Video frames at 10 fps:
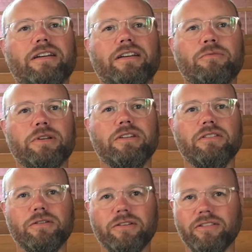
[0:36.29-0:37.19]
And when you
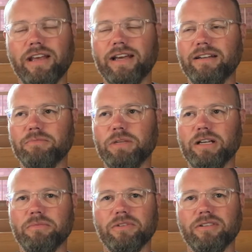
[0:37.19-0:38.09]
notice that, it
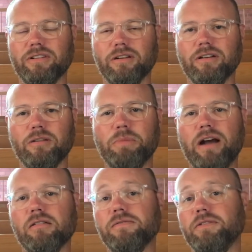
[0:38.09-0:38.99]
becomes a
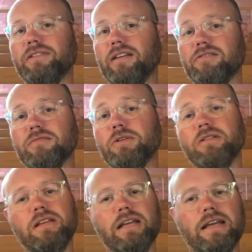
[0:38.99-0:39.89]
powerful testimony